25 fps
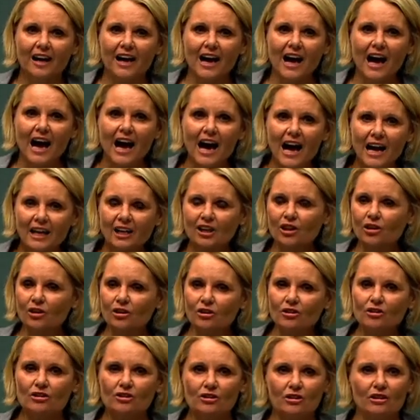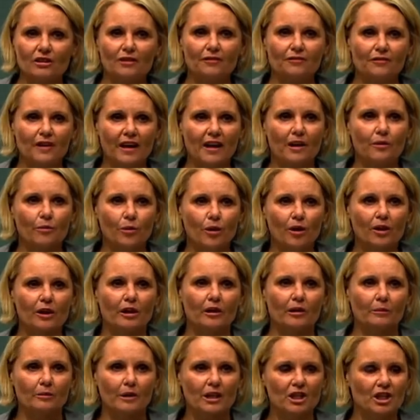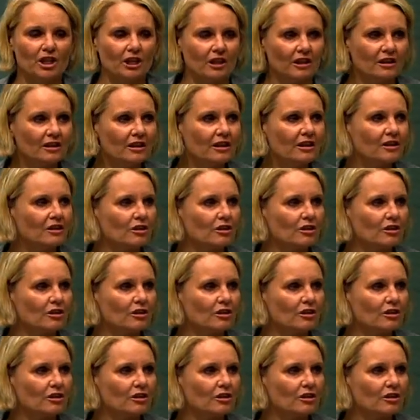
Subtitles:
argued to the Fair Work Commission